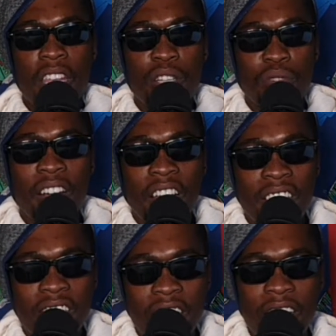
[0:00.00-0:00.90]
They're trying
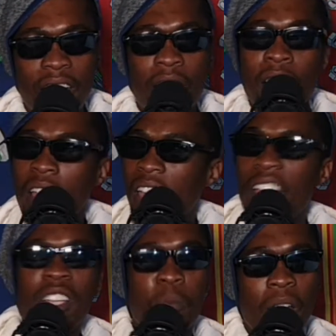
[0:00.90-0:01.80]
to say that
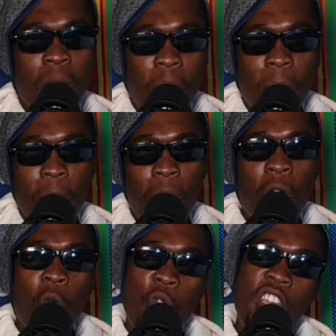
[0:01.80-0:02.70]
as black
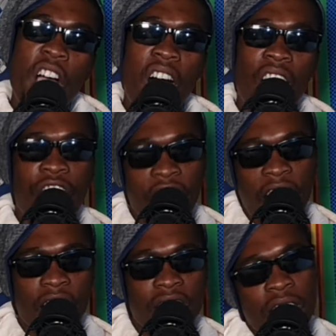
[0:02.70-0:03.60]
people, we are
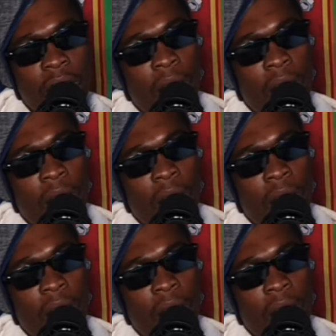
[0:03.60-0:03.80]
fucked,